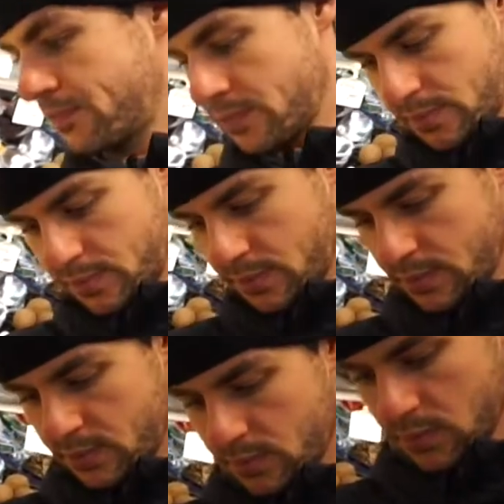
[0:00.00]
Yeah, Joy
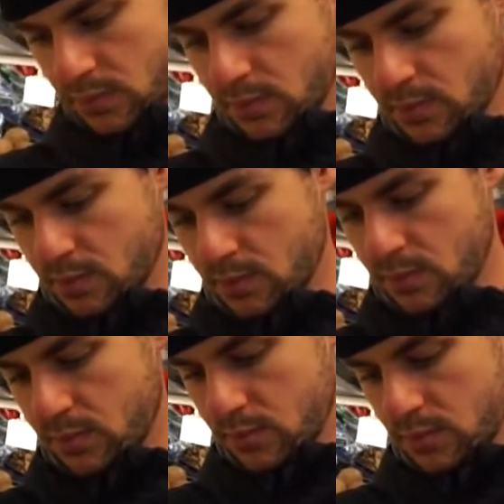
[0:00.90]
likes to tell me that
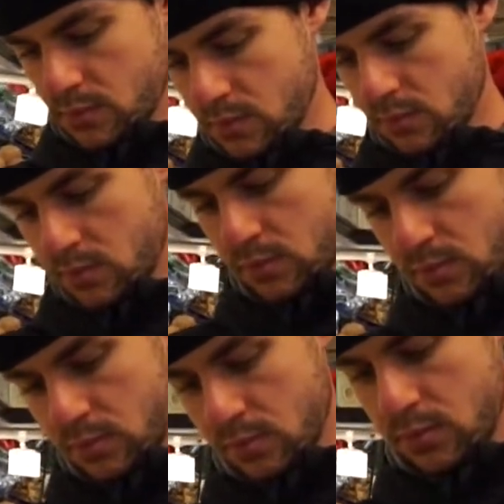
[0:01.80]
I am not a
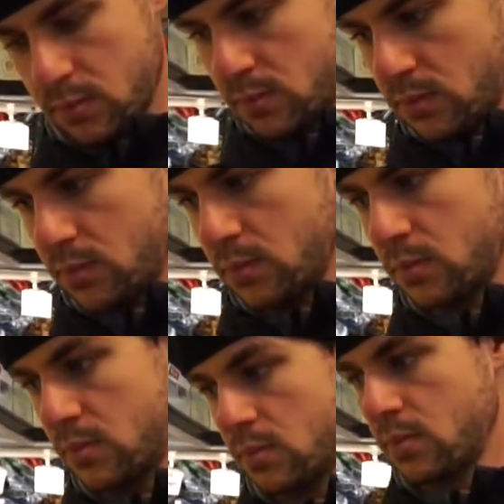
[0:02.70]
good
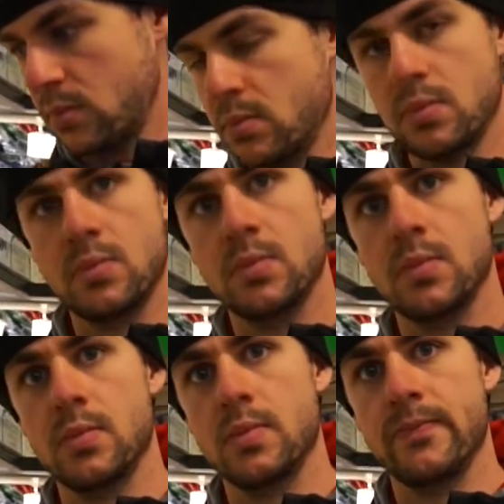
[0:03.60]
avocado
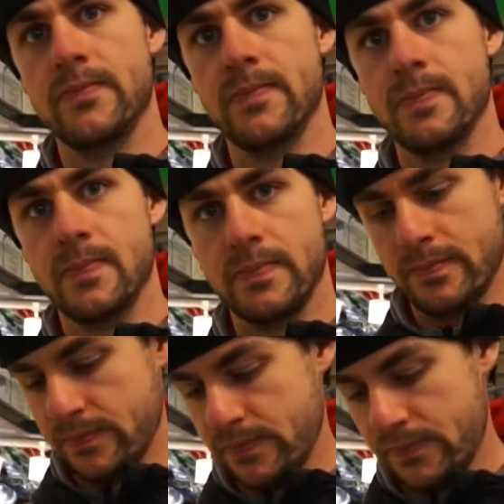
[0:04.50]
picker. So he's the
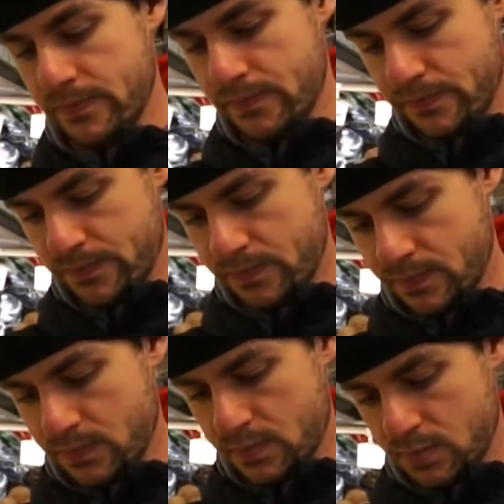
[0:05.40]
true
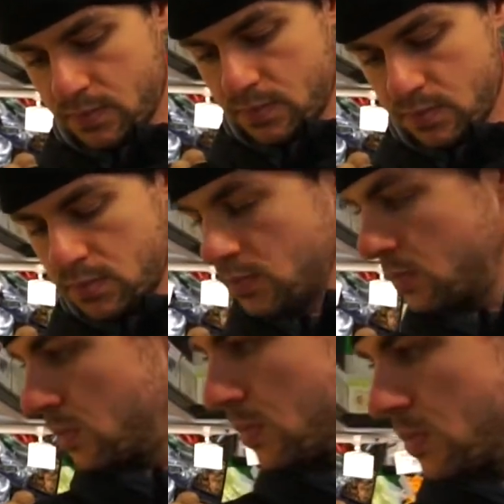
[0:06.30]
guru of avocado